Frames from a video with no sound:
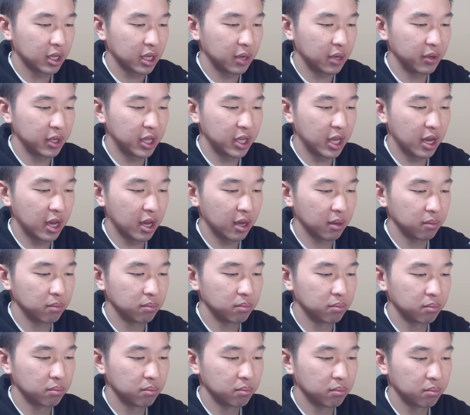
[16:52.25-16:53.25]
Can we get
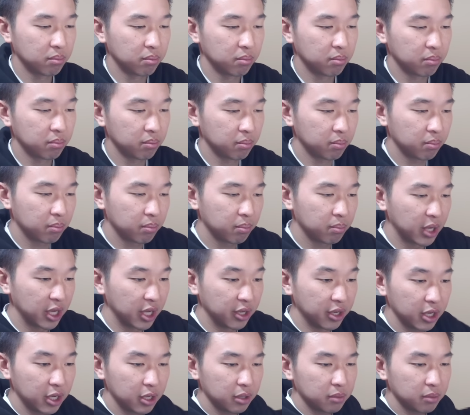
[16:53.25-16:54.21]
Pele?